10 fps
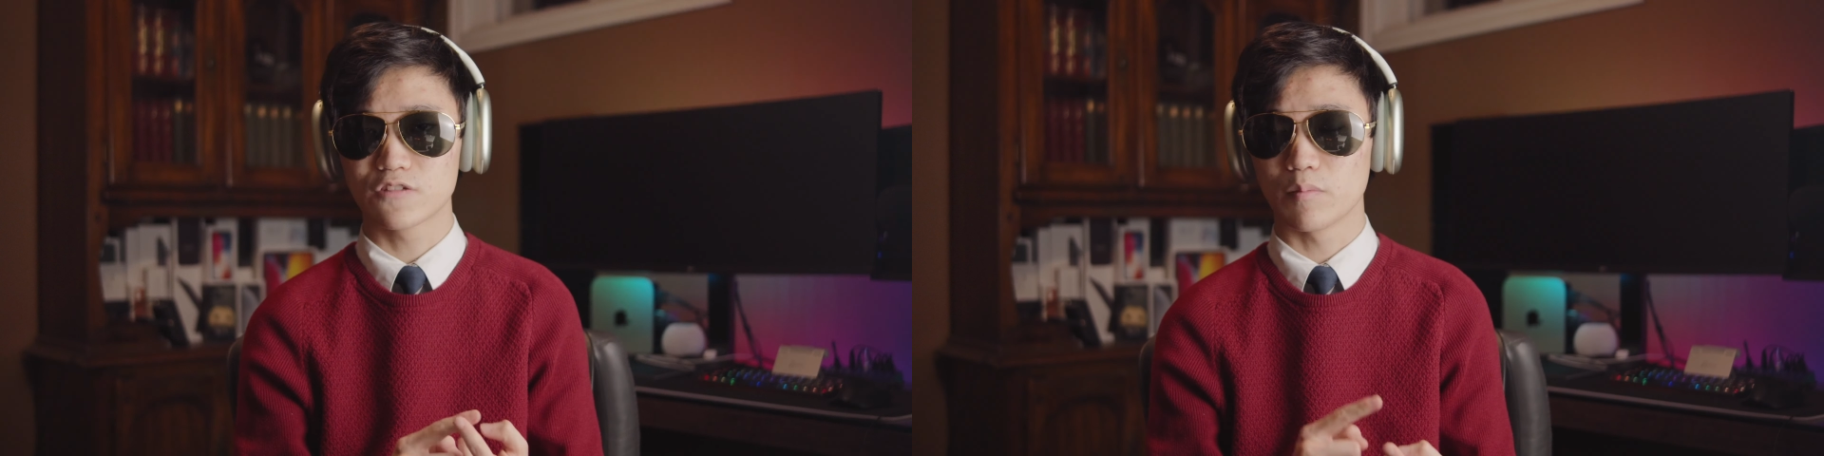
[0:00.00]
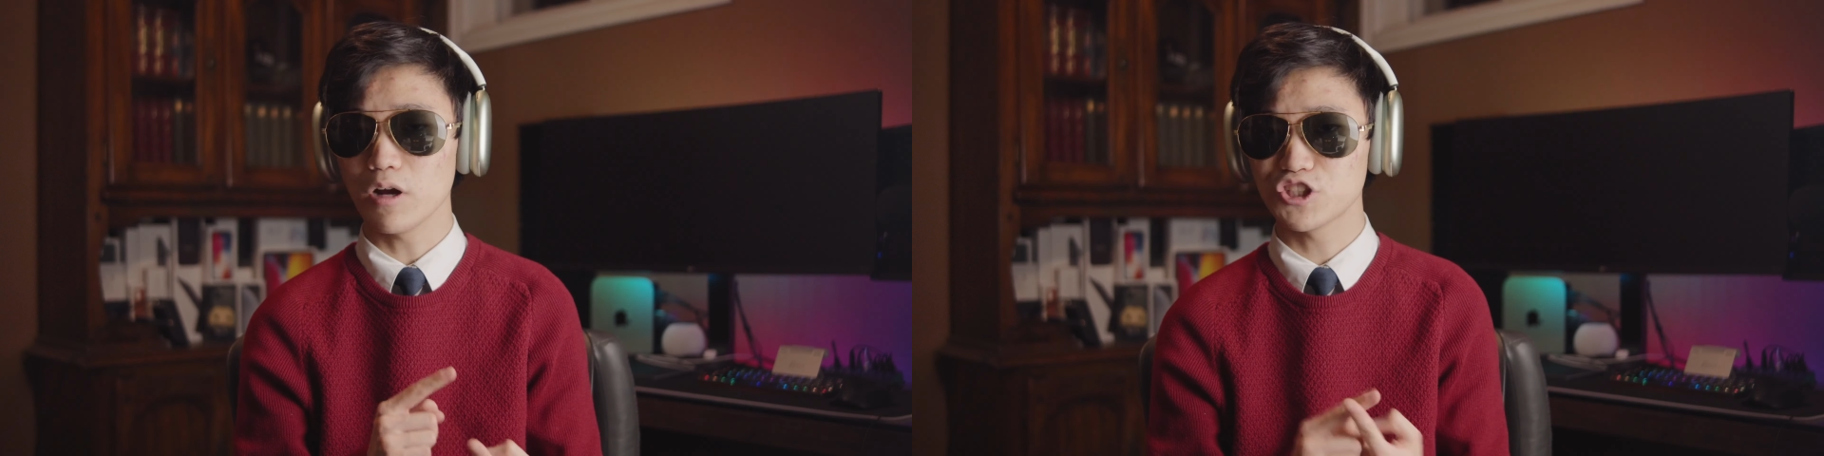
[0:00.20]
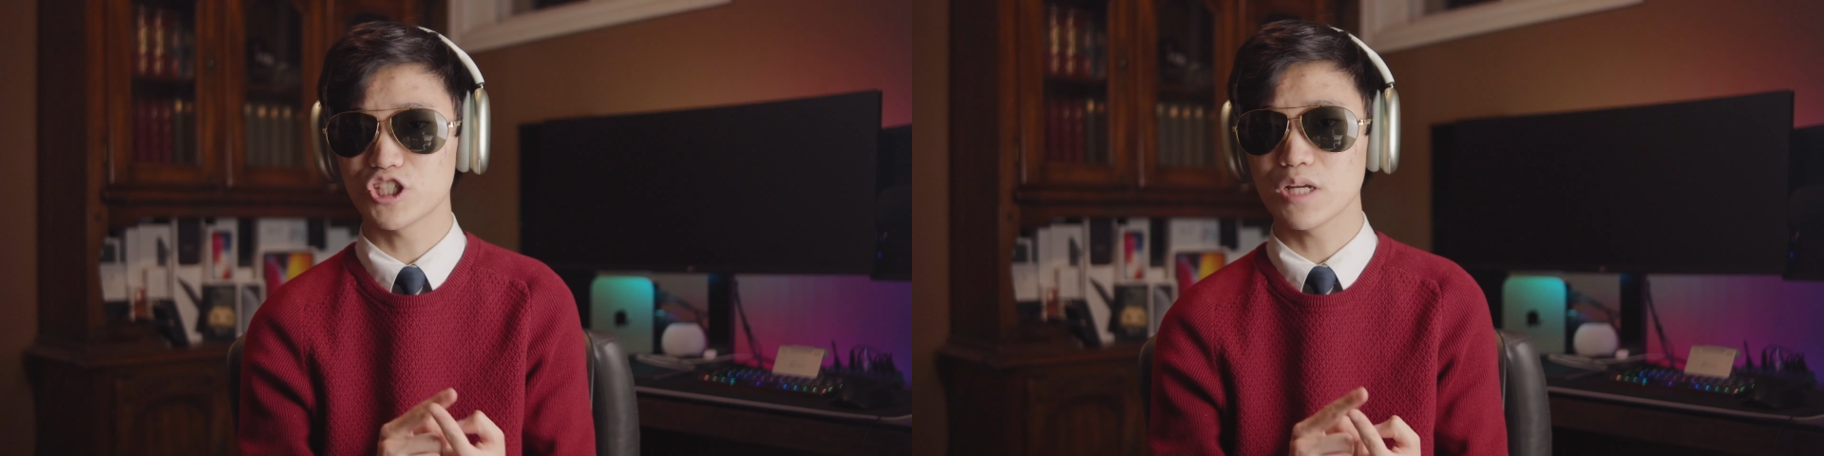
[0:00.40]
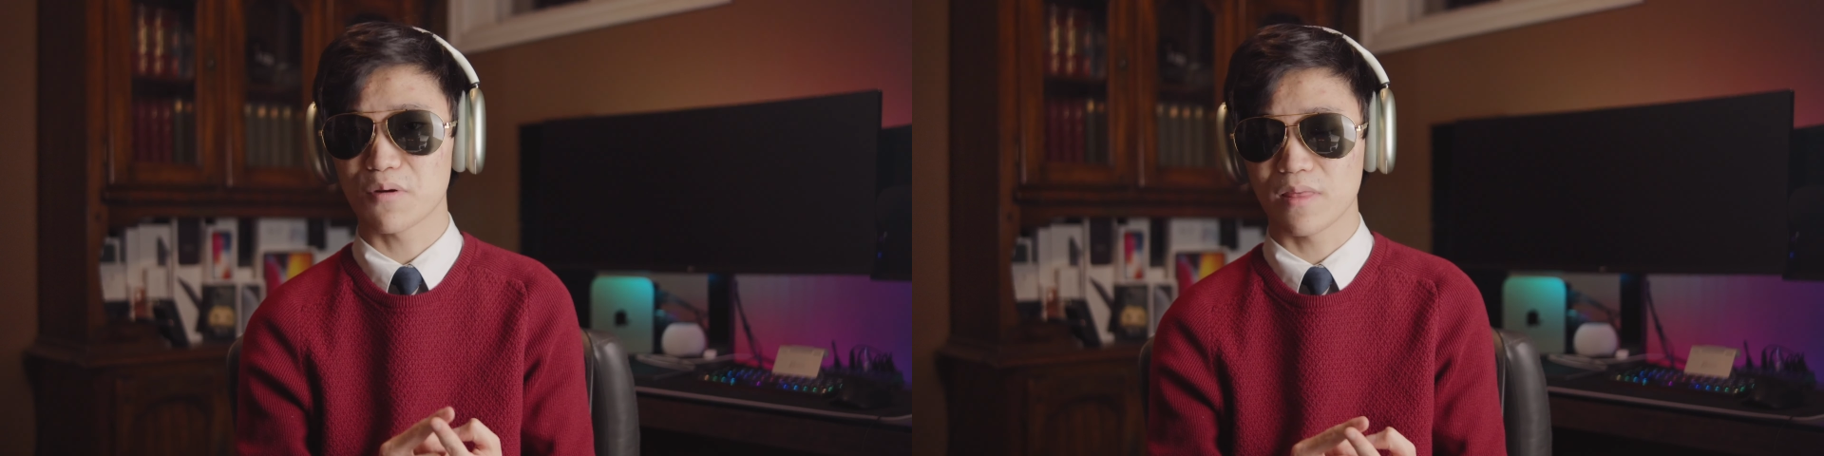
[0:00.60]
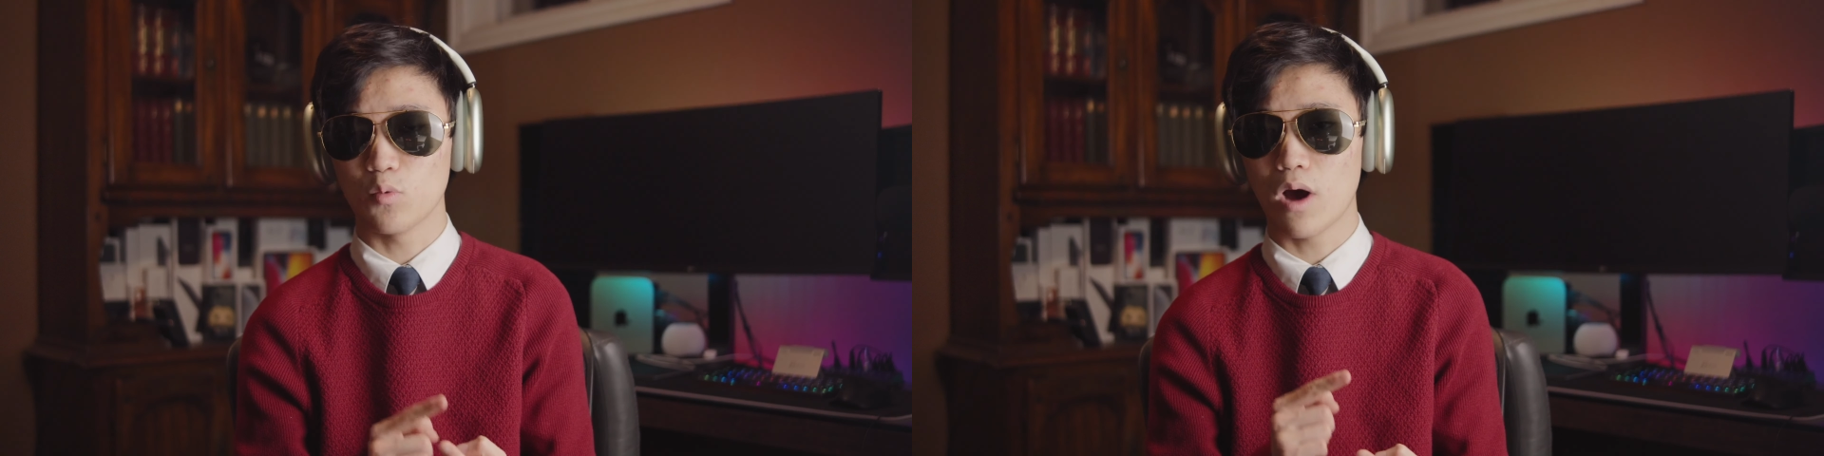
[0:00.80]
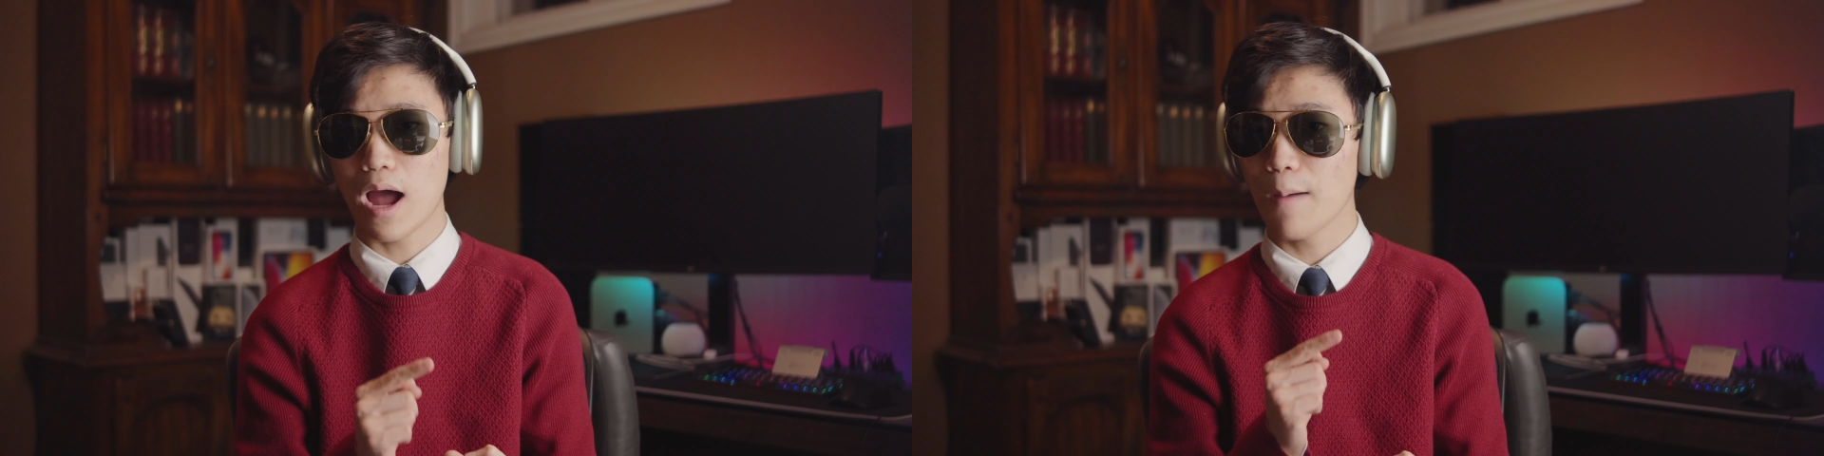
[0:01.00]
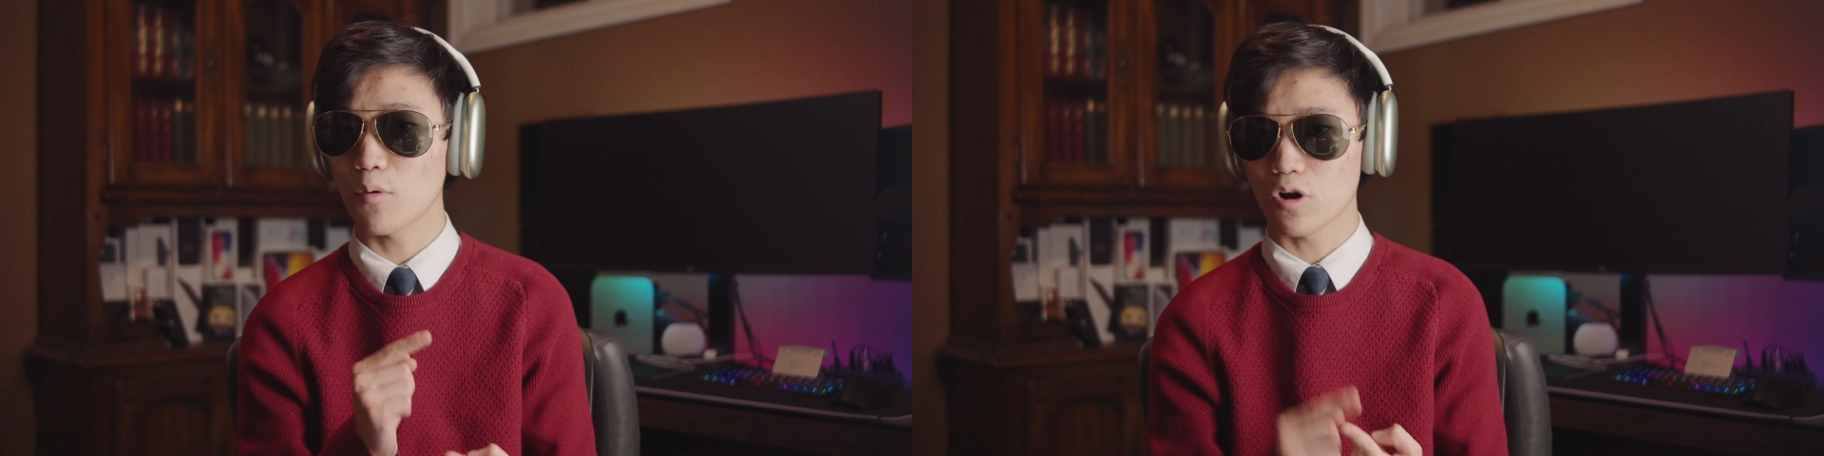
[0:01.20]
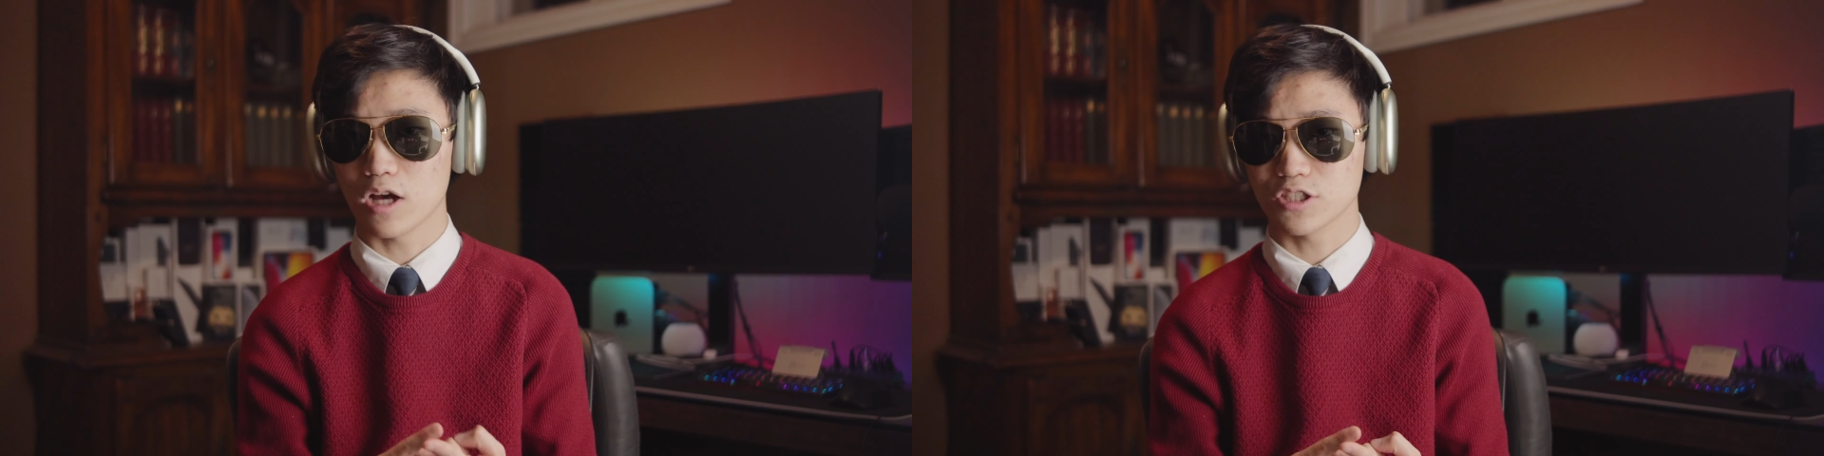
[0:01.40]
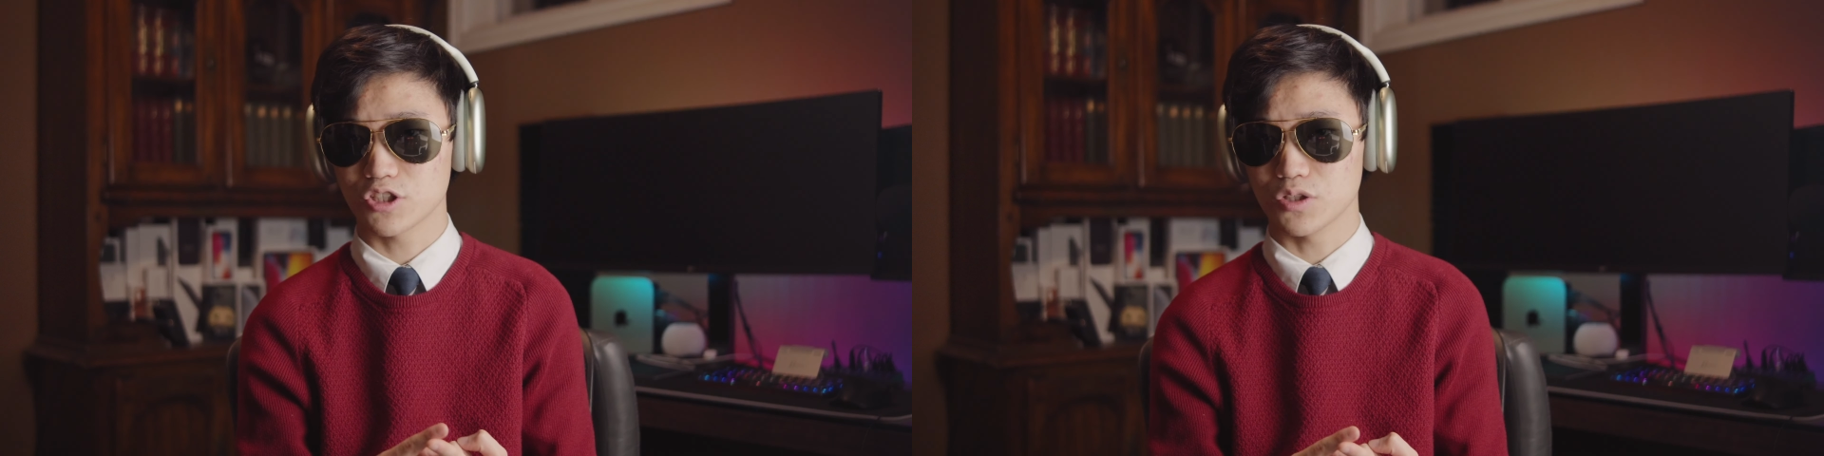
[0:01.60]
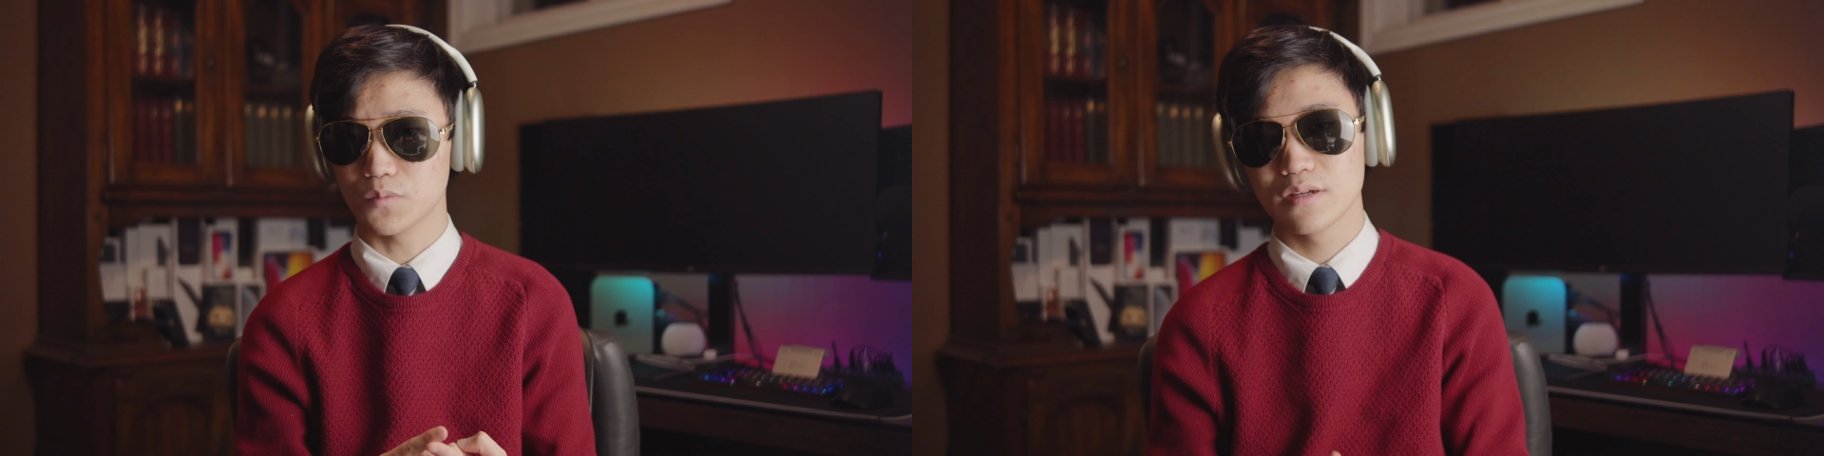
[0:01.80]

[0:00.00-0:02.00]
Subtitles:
for much cheaper than what Apple costs you.